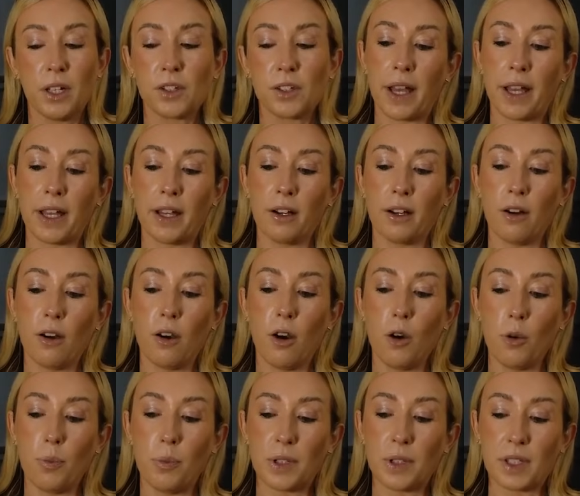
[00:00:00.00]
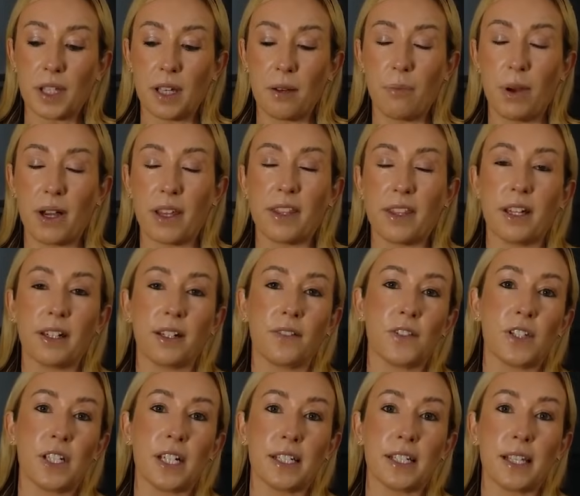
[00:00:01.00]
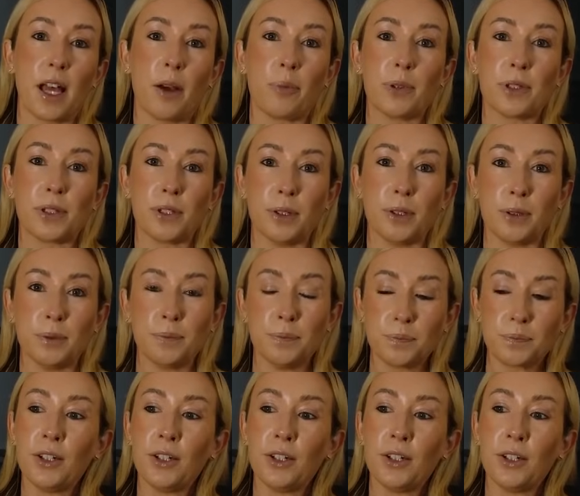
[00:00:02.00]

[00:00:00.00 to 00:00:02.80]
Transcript: My hope is that by the end of today's episode,